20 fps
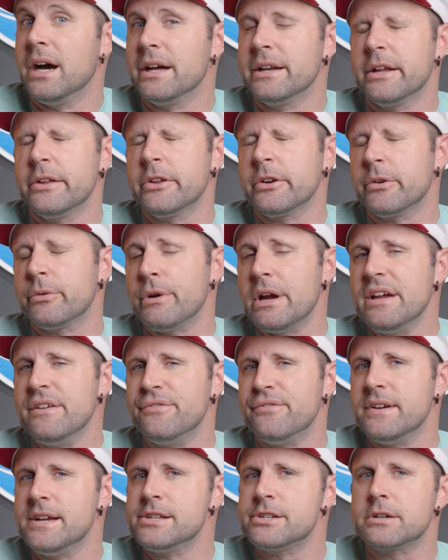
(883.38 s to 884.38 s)
Another great
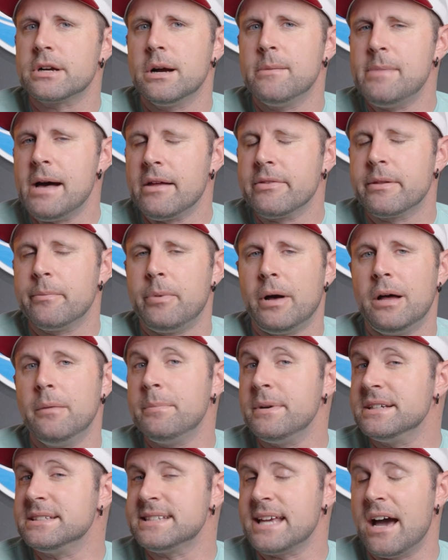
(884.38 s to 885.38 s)
feature about the
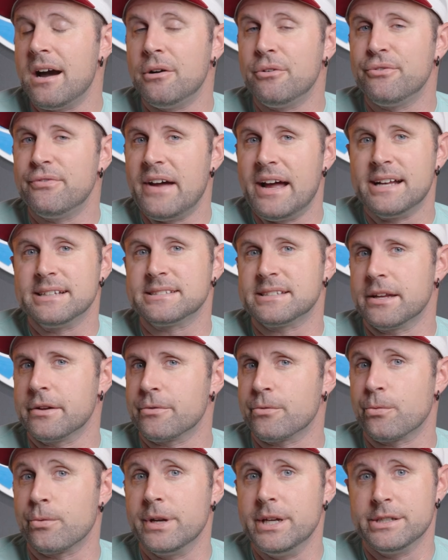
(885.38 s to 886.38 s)
pump is how fast
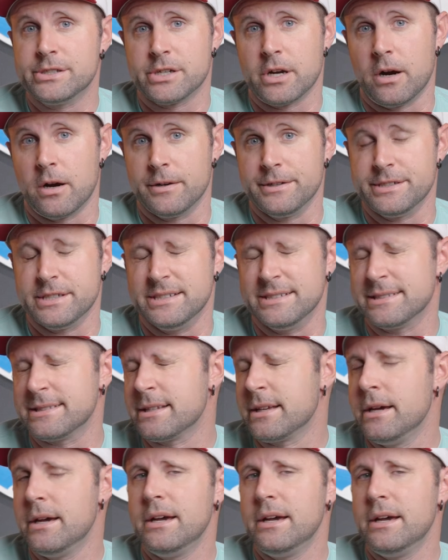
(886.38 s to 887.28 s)
it recharges.